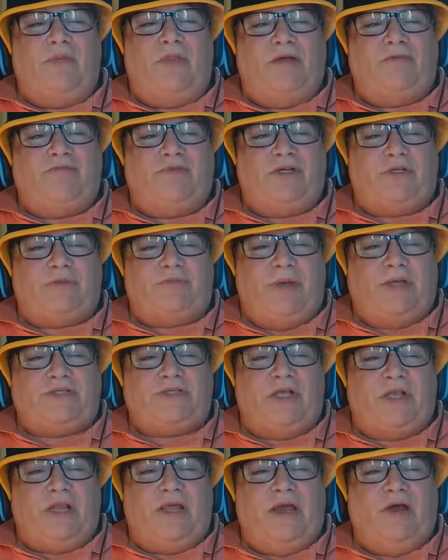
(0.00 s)
They've just
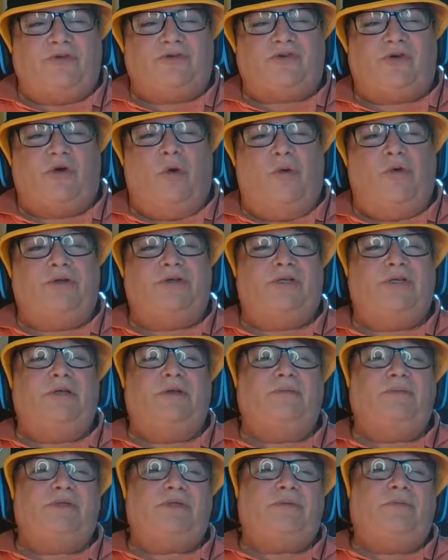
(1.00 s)
basically outscored
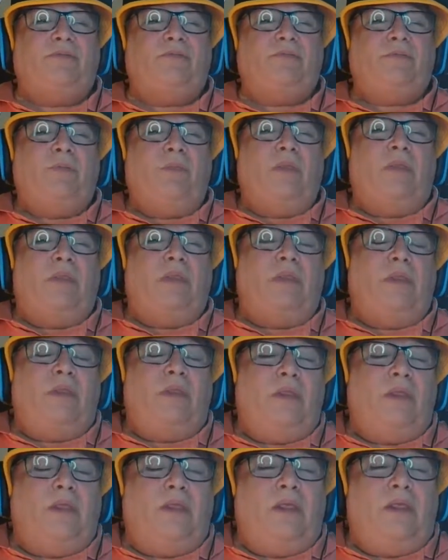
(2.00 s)
teams,
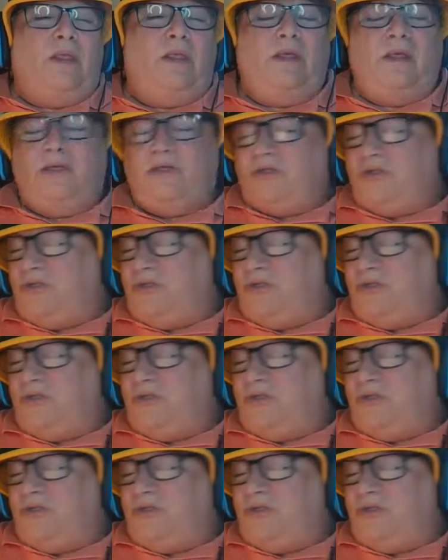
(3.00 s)
and